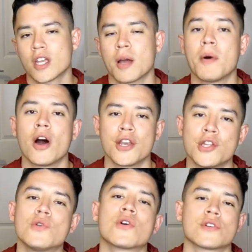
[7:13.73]
Come on,
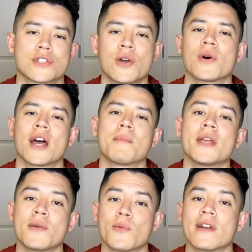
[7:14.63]
you girls know what I
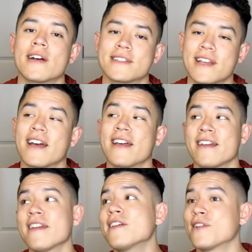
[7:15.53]
mean when I
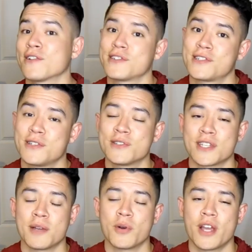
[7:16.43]
say you're just using
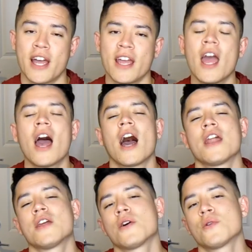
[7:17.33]
him, okay? I
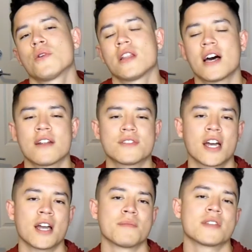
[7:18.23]
know a lot of
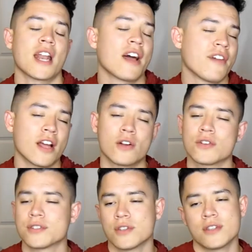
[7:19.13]
times, and I've had
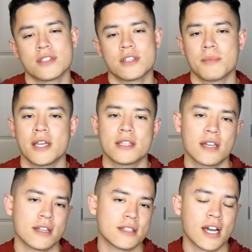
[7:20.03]
girls do this to me a
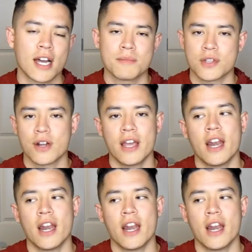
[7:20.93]
ton of times, alright?